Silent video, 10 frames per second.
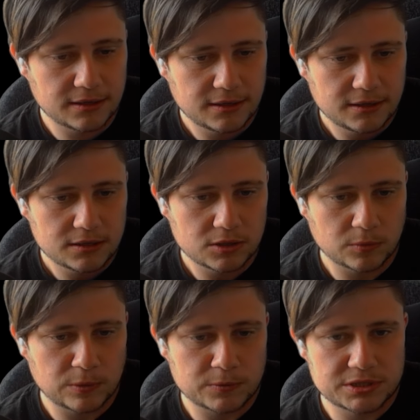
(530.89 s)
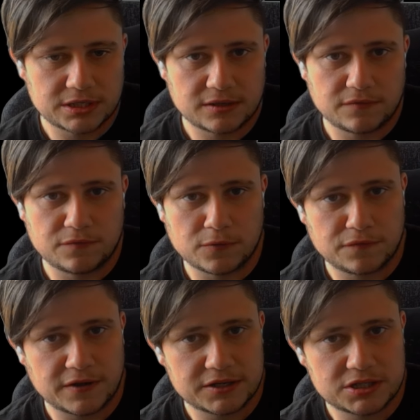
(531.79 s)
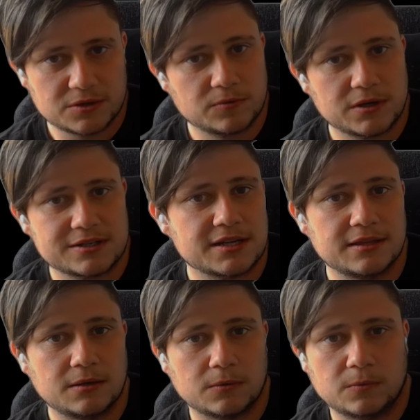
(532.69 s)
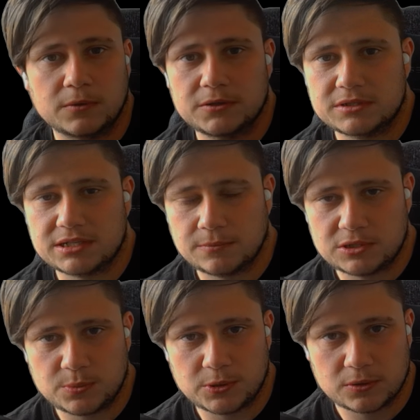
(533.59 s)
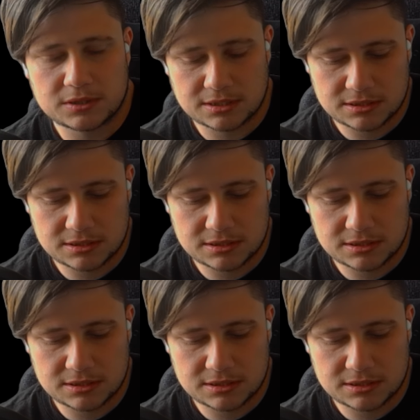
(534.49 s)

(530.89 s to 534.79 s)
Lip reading: you're going to be wanting fortifying shield rush, and then you're going to want your damage perks.